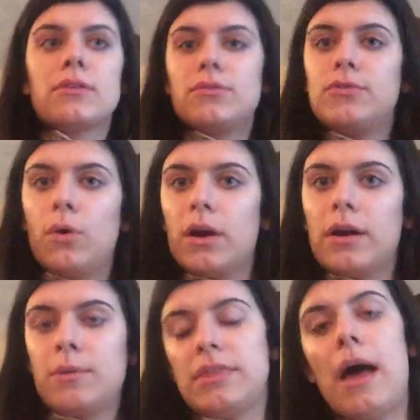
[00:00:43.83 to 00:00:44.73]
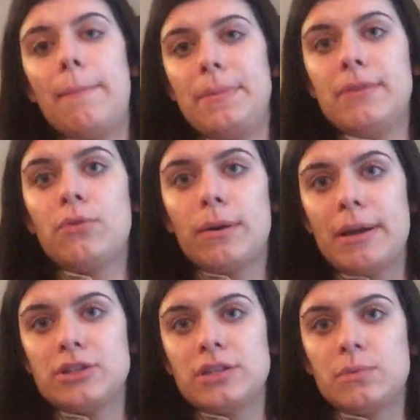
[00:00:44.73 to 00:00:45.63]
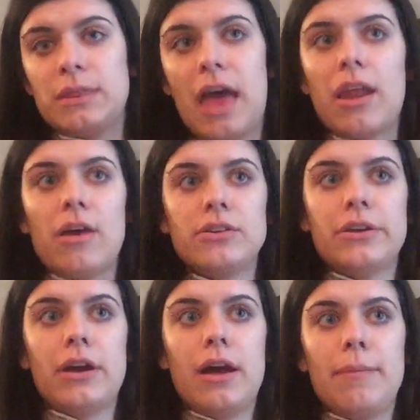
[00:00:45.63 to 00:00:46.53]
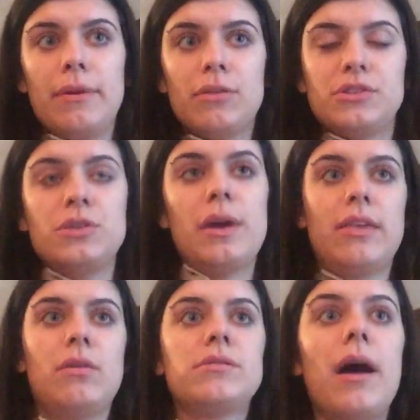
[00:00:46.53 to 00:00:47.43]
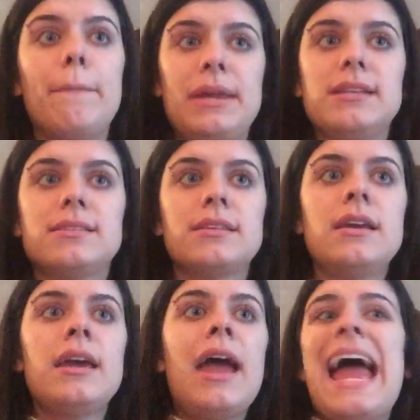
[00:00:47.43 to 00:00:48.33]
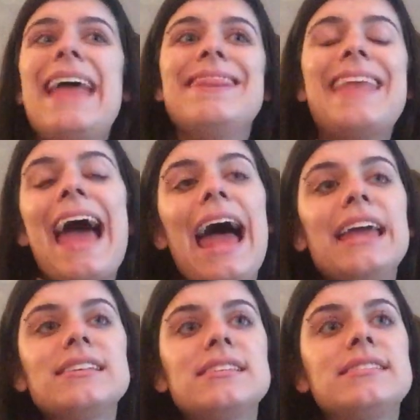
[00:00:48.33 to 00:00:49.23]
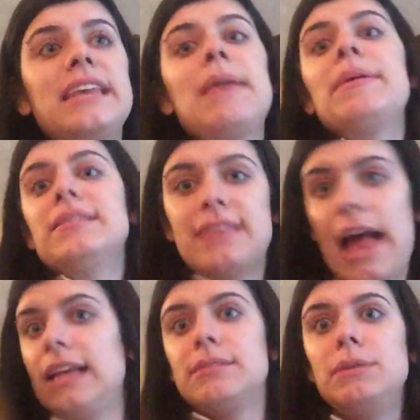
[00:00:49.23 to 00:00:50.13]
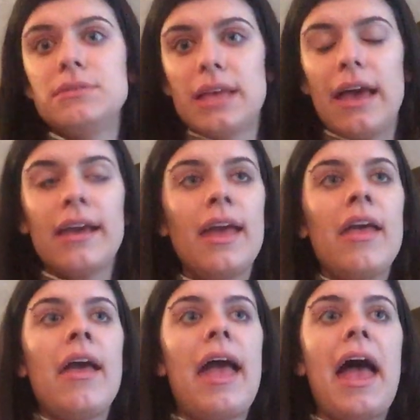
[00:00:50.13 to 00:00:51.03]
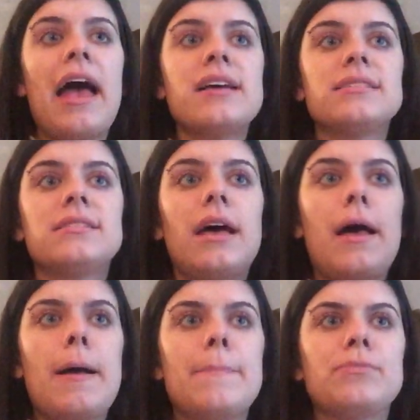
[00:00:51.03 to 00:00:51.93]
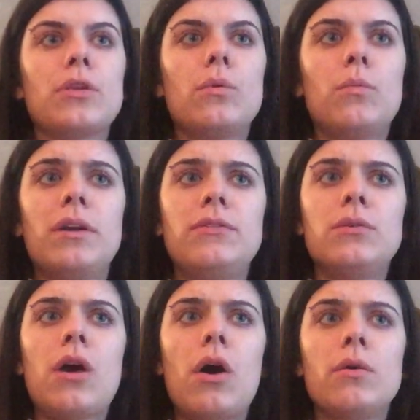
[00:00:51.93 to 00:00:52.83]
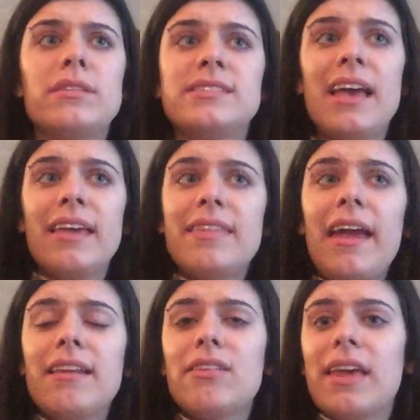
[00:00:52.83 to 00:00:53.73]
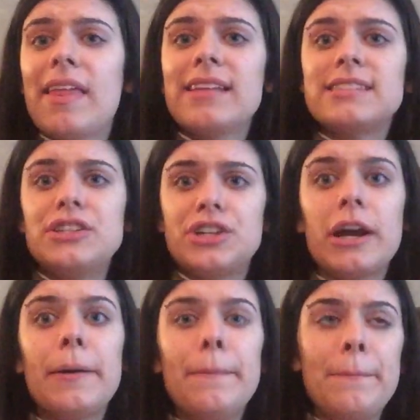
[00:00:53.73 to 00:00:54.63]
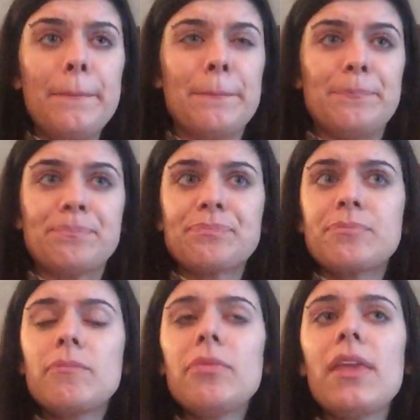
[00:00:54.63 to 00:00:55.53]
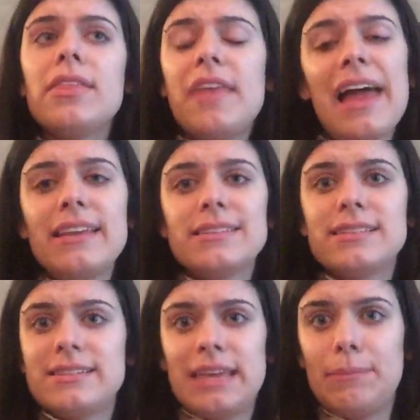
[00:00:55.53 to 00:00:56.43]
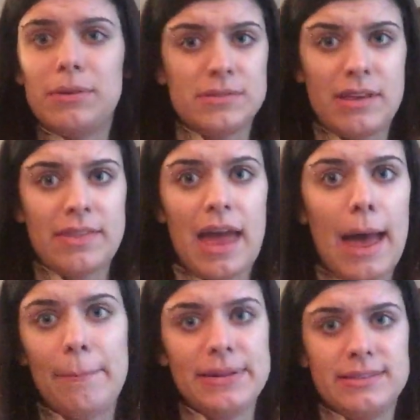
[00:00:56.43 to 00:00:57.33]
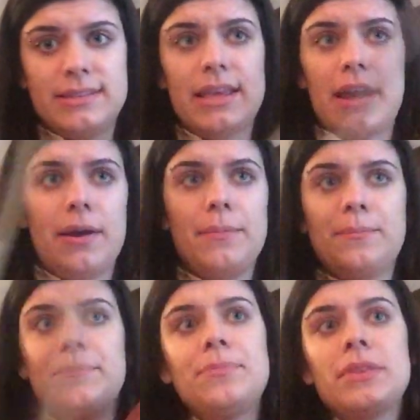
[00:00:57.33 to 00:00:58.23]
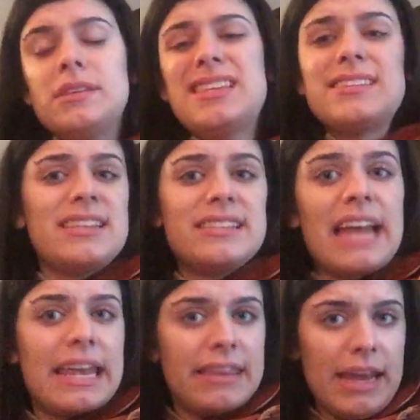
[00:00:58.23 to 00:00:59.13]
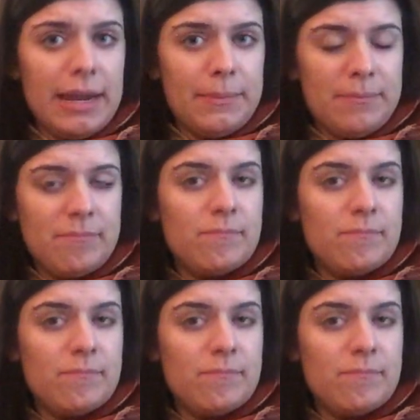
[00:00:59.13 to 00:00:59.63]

4 with the four measures with that those two eighth notes upbeats, and that is the same exact music as if you go to the second line and look at that caesura. That is the same music that happens there. This is the second line.